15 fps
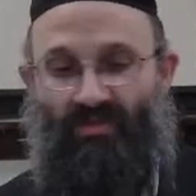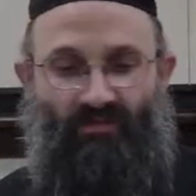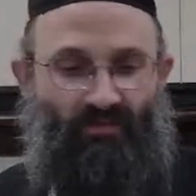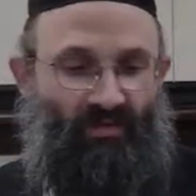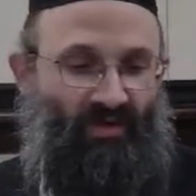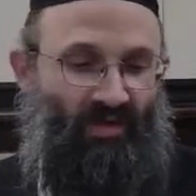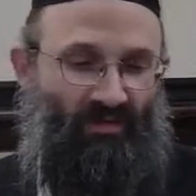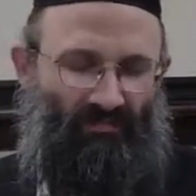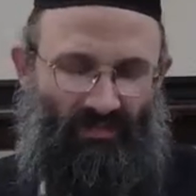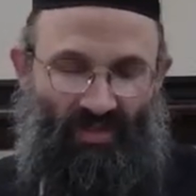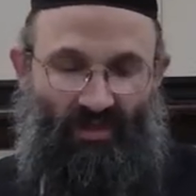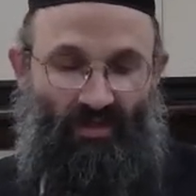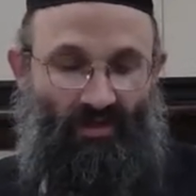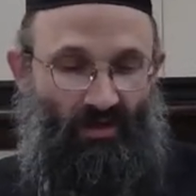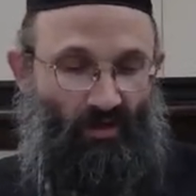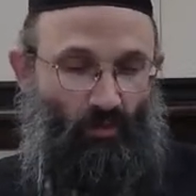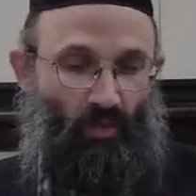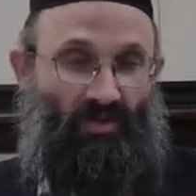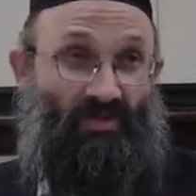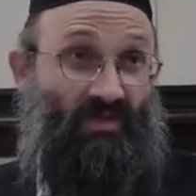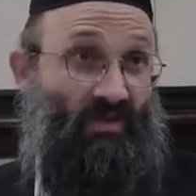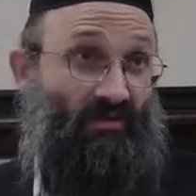thirdly,
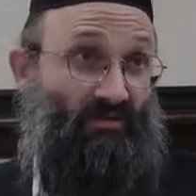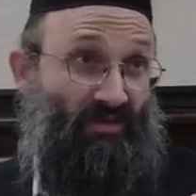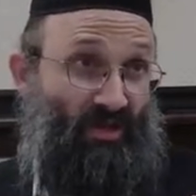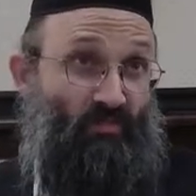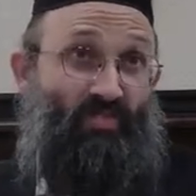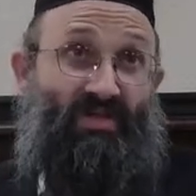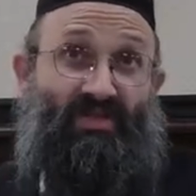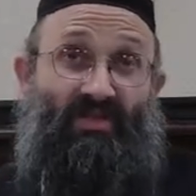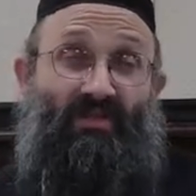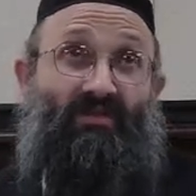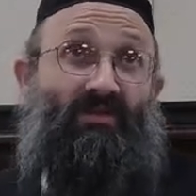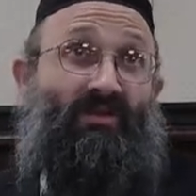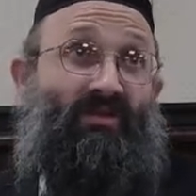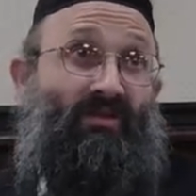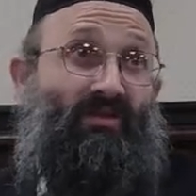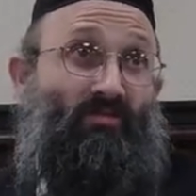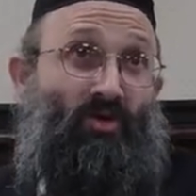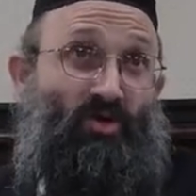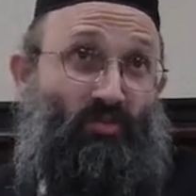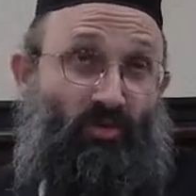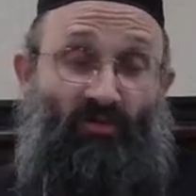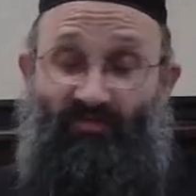which is the deepest and the
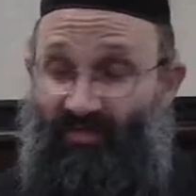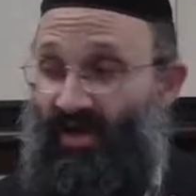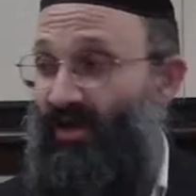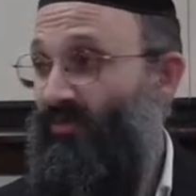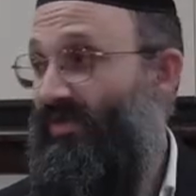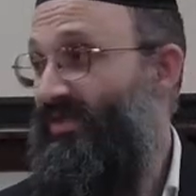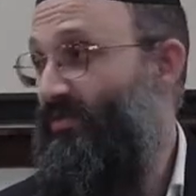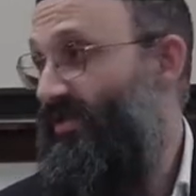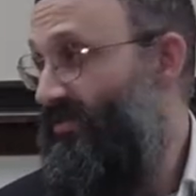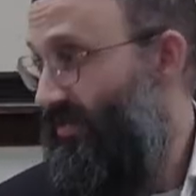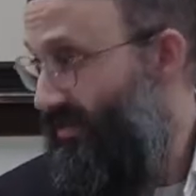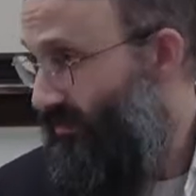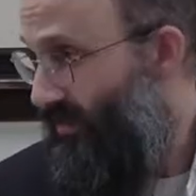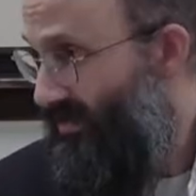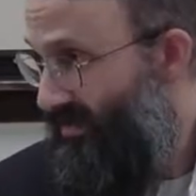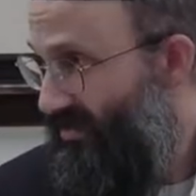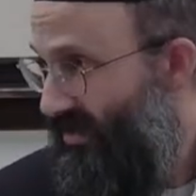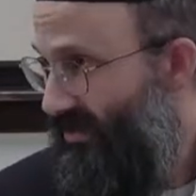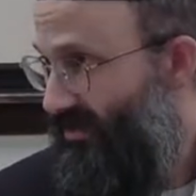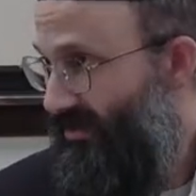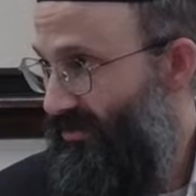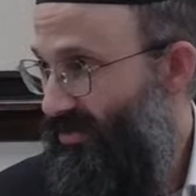most profound reason, which was what the
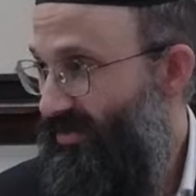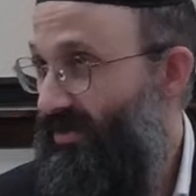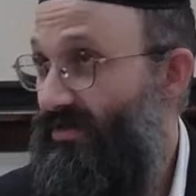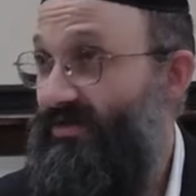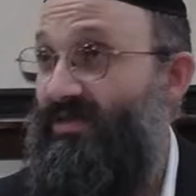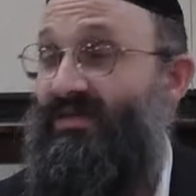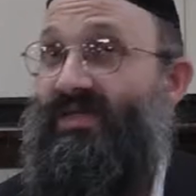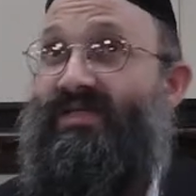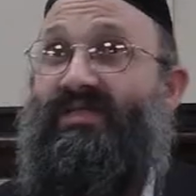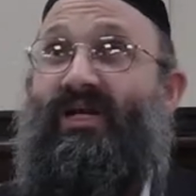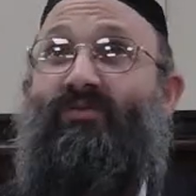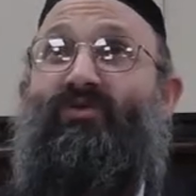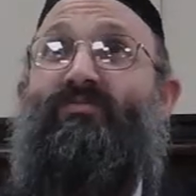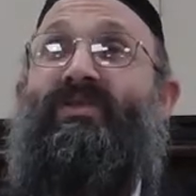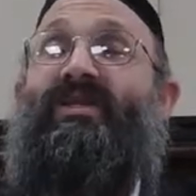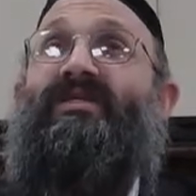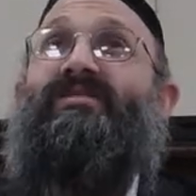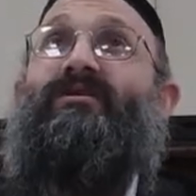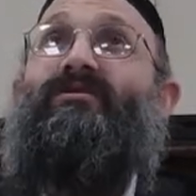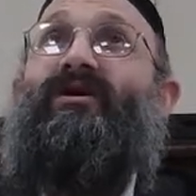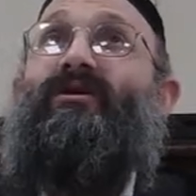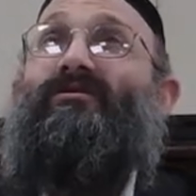Zohar Kodesh tells us, is that a woman needs
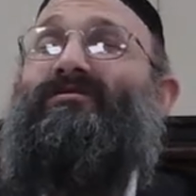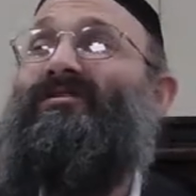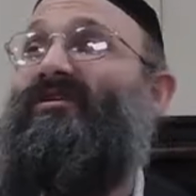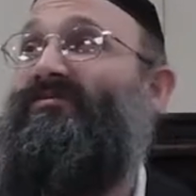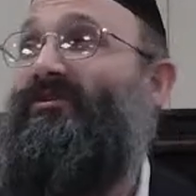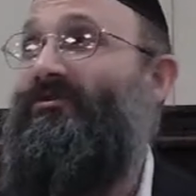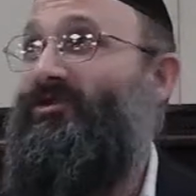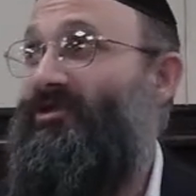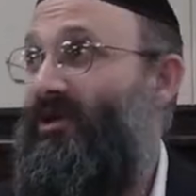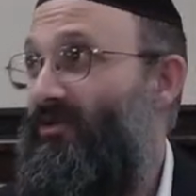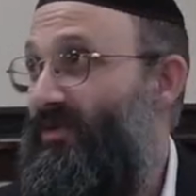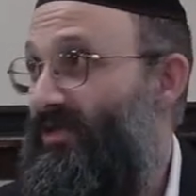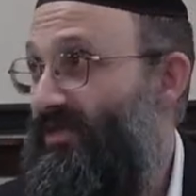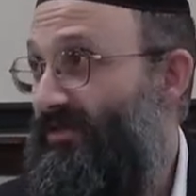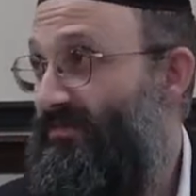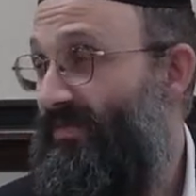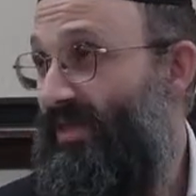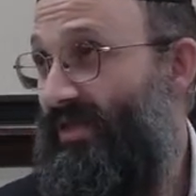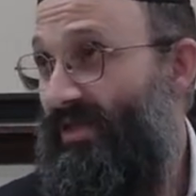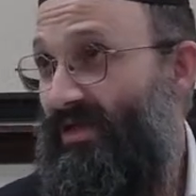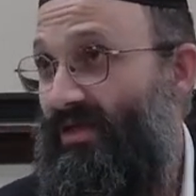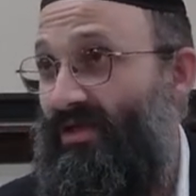to look at herself in her shayrish.
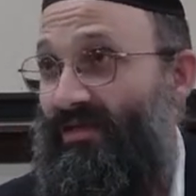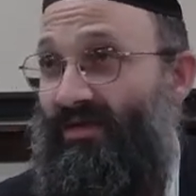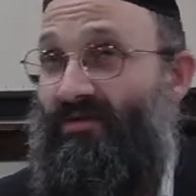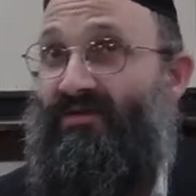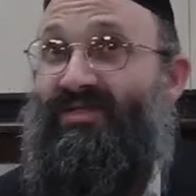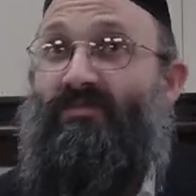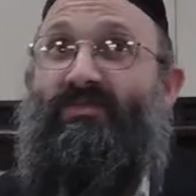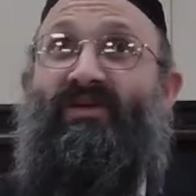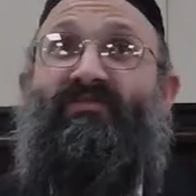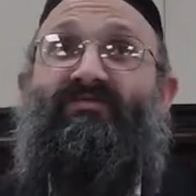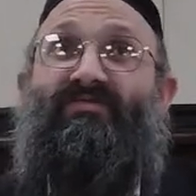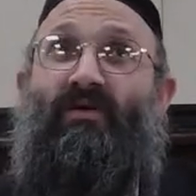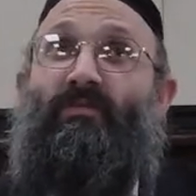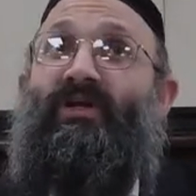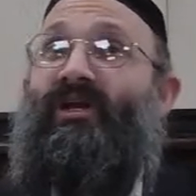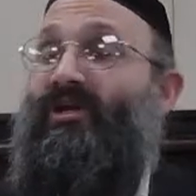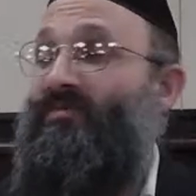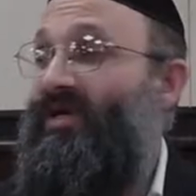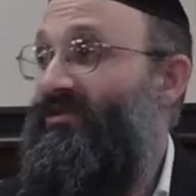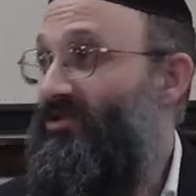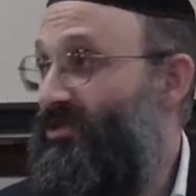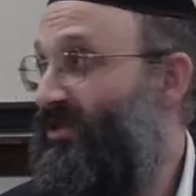That there's something feminine
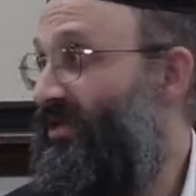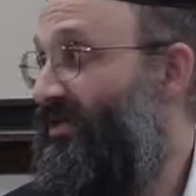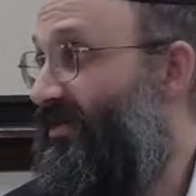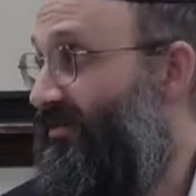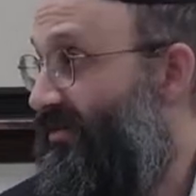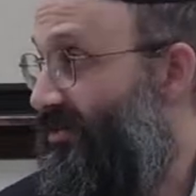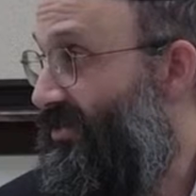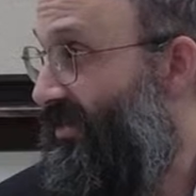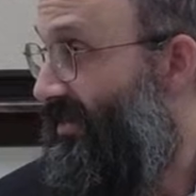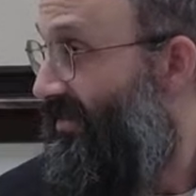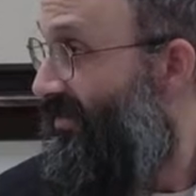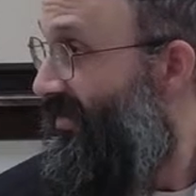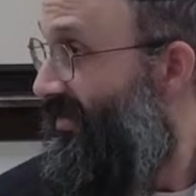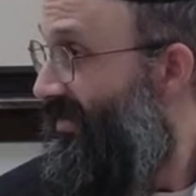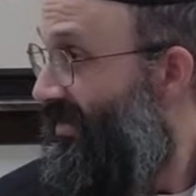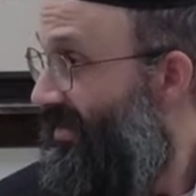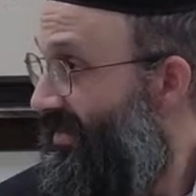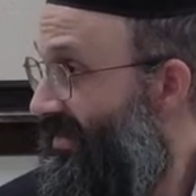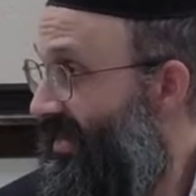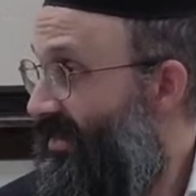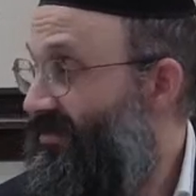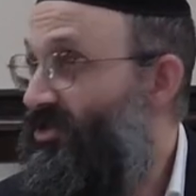about the Shekhinah Kedusha.
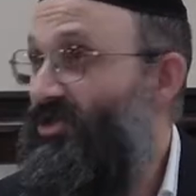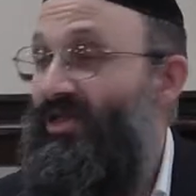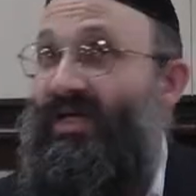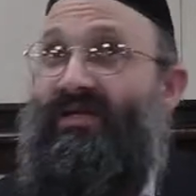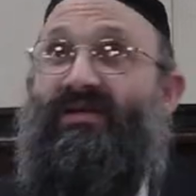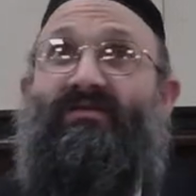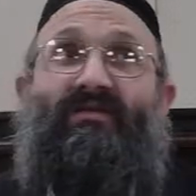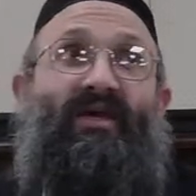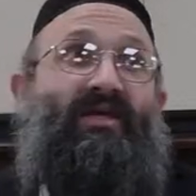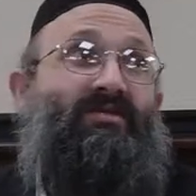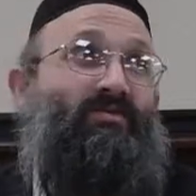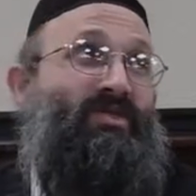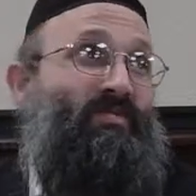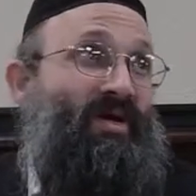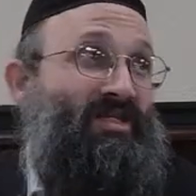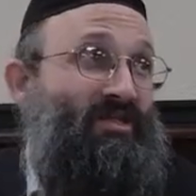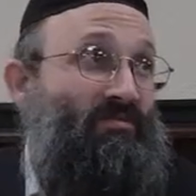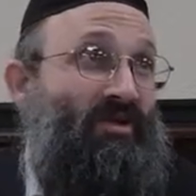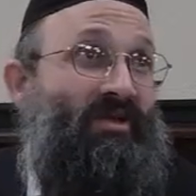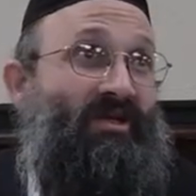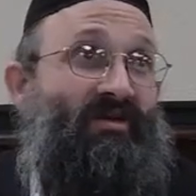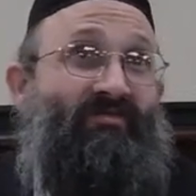And the Shekhinah takes
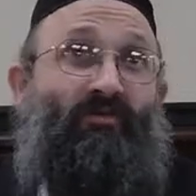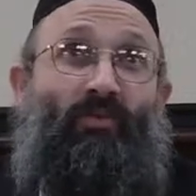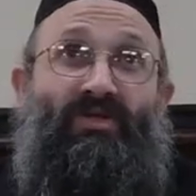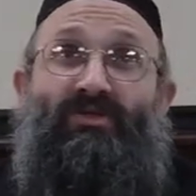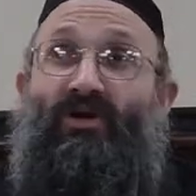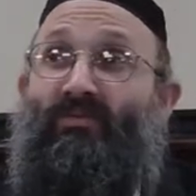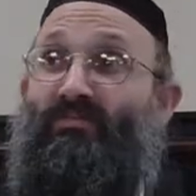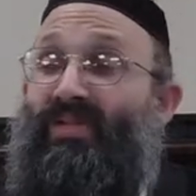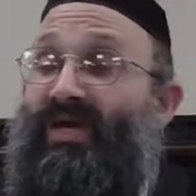responsibility for what's called